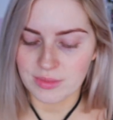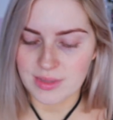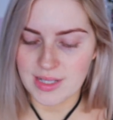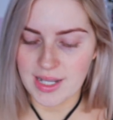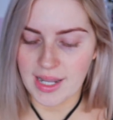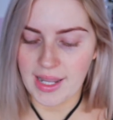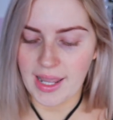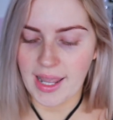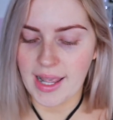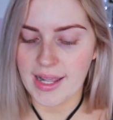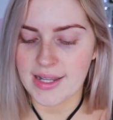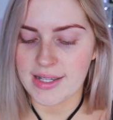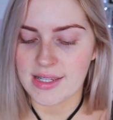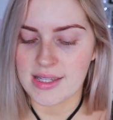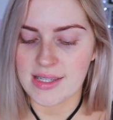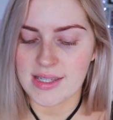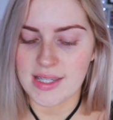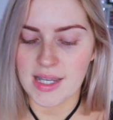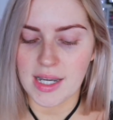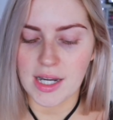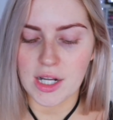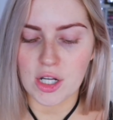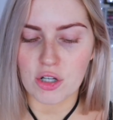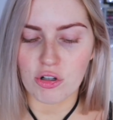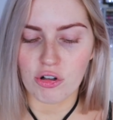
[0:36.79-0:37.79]
It's like
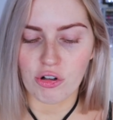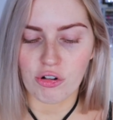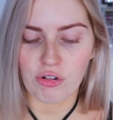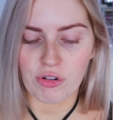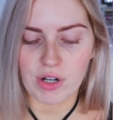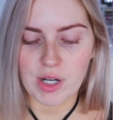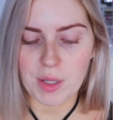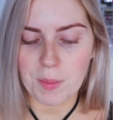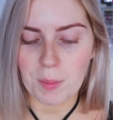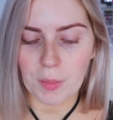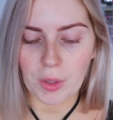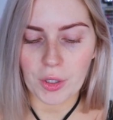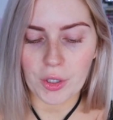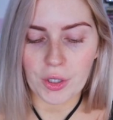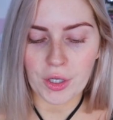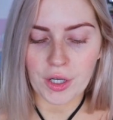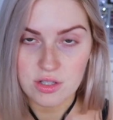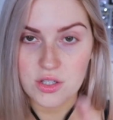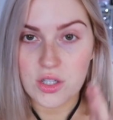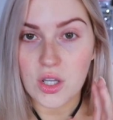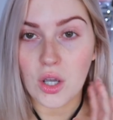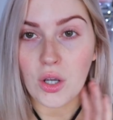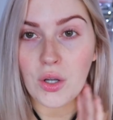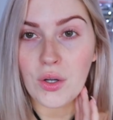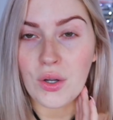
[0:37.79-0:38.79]
acidic green and blue.
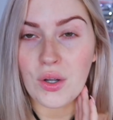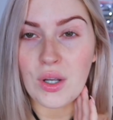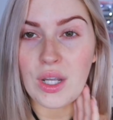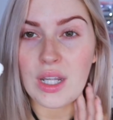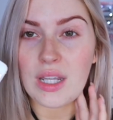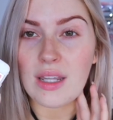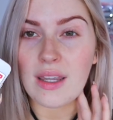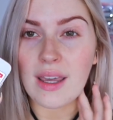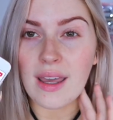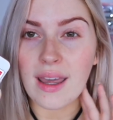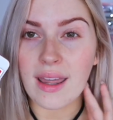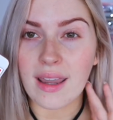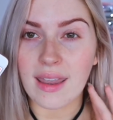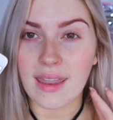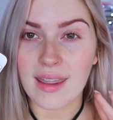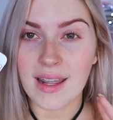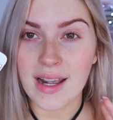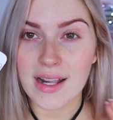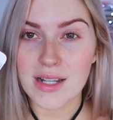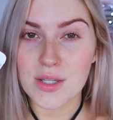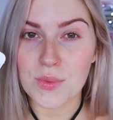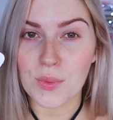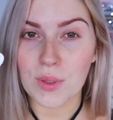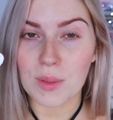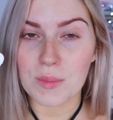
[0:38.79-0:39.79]
So yeah,
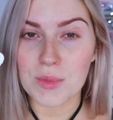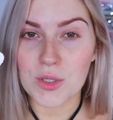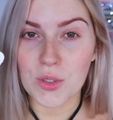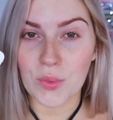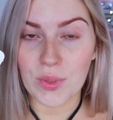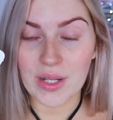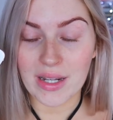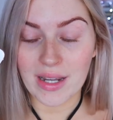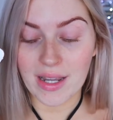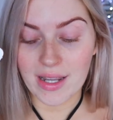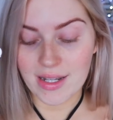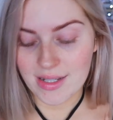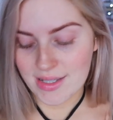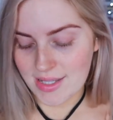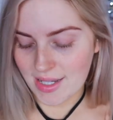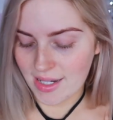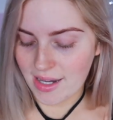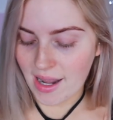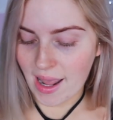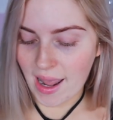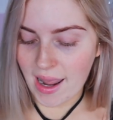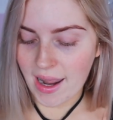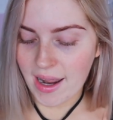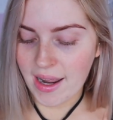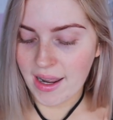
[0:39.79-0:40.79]
that's what I'm doing
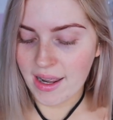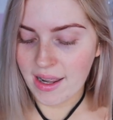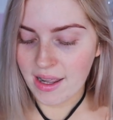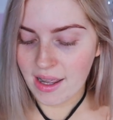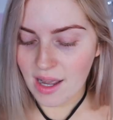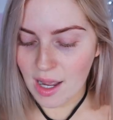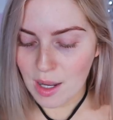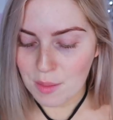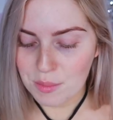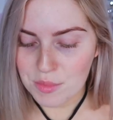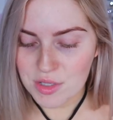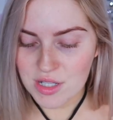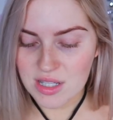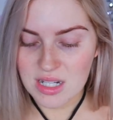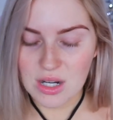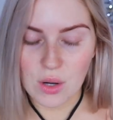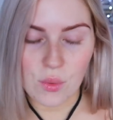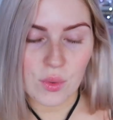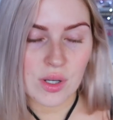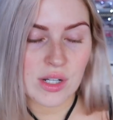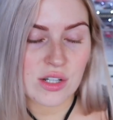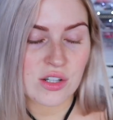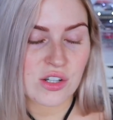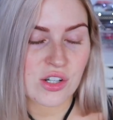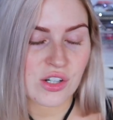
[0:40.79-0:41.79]
today. I'm just
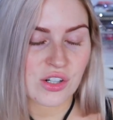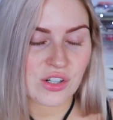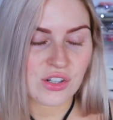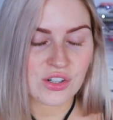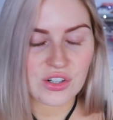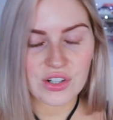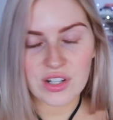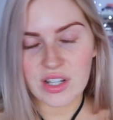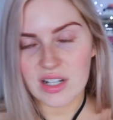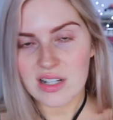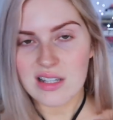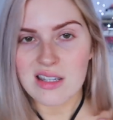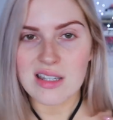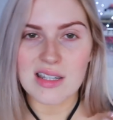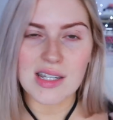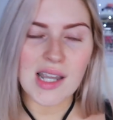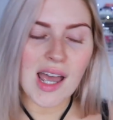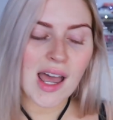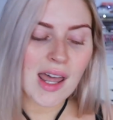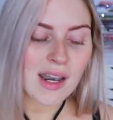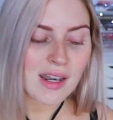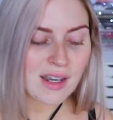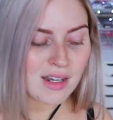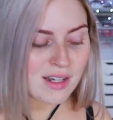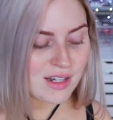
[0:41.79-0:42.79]
going to get
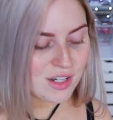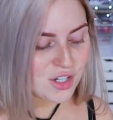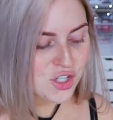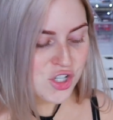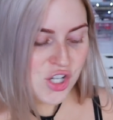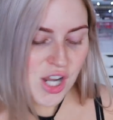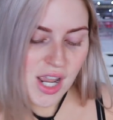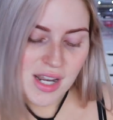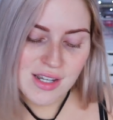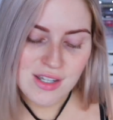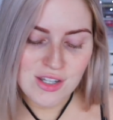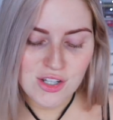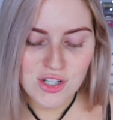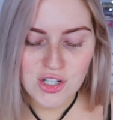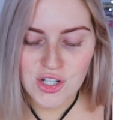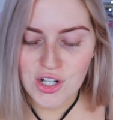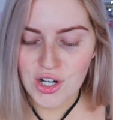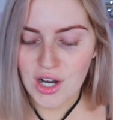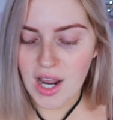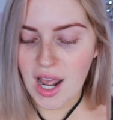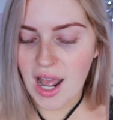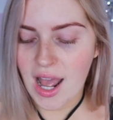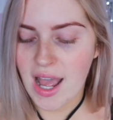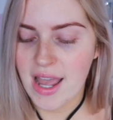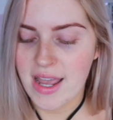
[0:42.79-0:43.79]
started and chat to you
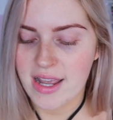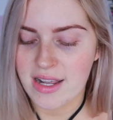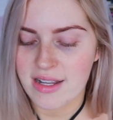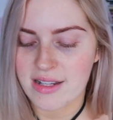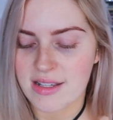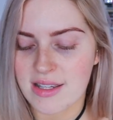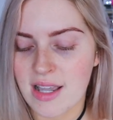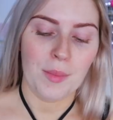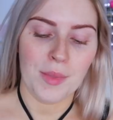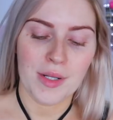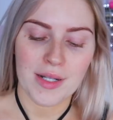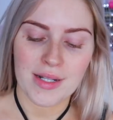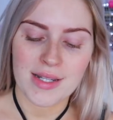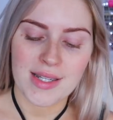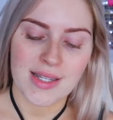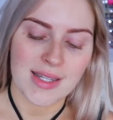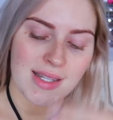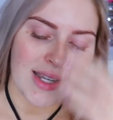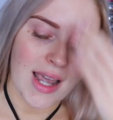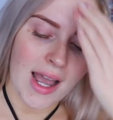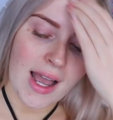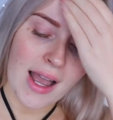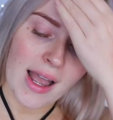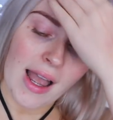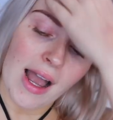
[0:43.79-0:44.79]
guys. I'm gonna
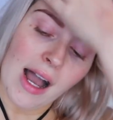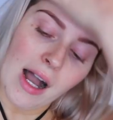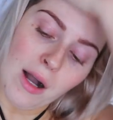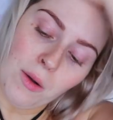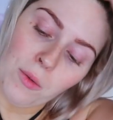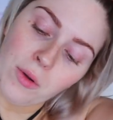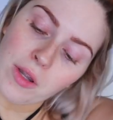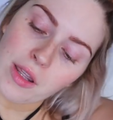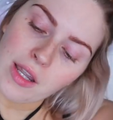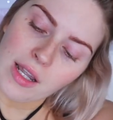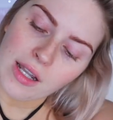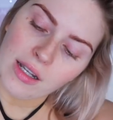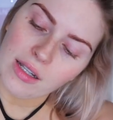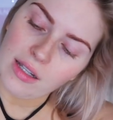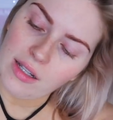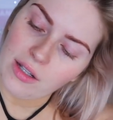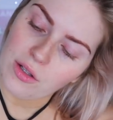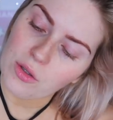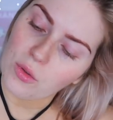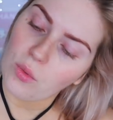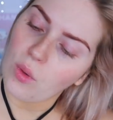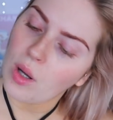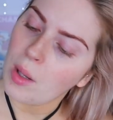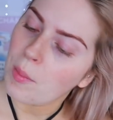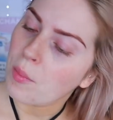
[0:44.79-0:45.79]
start out with a
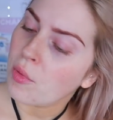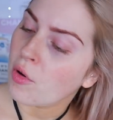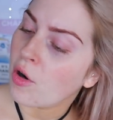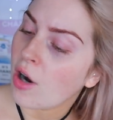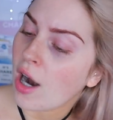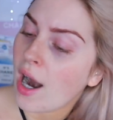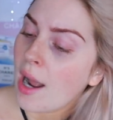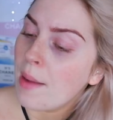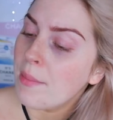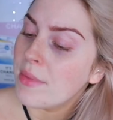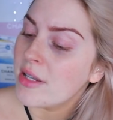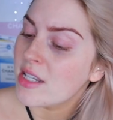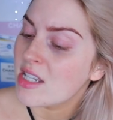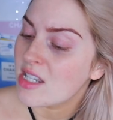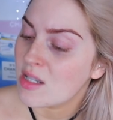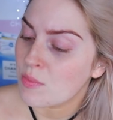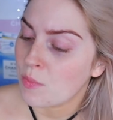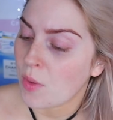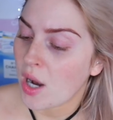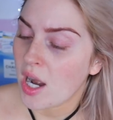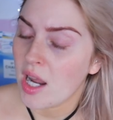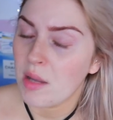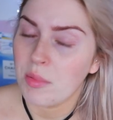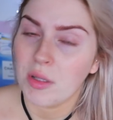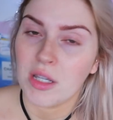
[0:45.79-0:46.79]
little primer
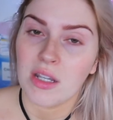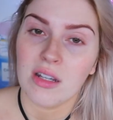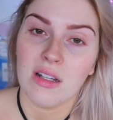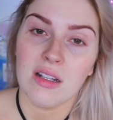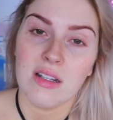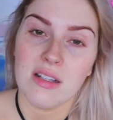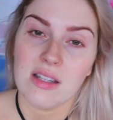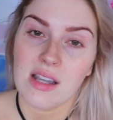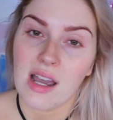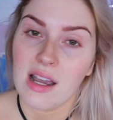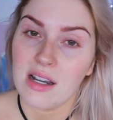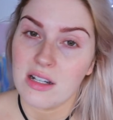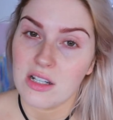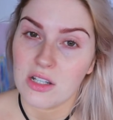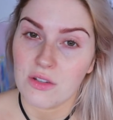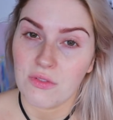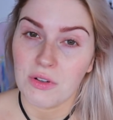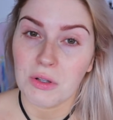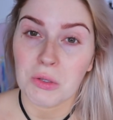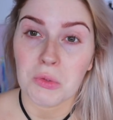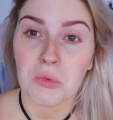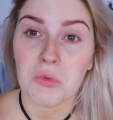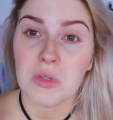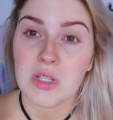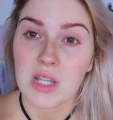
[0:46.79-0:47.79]
spray because I just
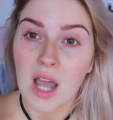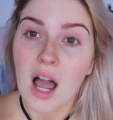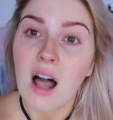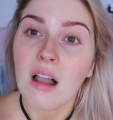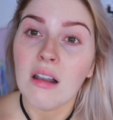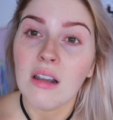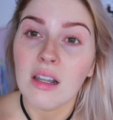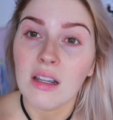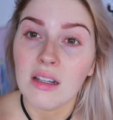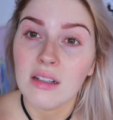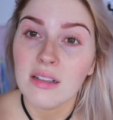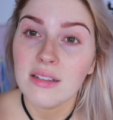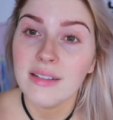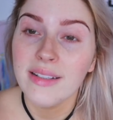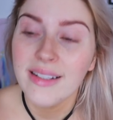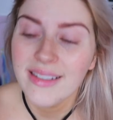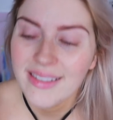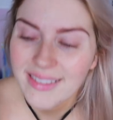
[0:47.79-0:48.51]
feel dull.